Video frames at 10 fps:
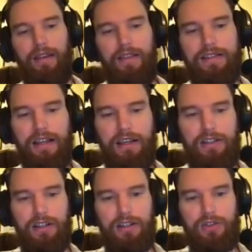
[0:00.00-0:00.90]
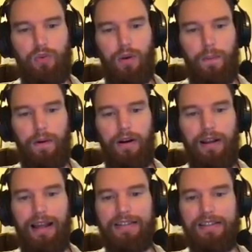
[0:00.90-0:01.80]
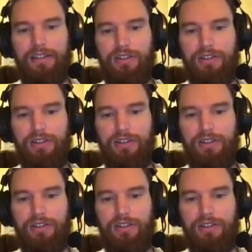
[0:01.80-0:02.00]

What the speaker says: This stage is one part lasting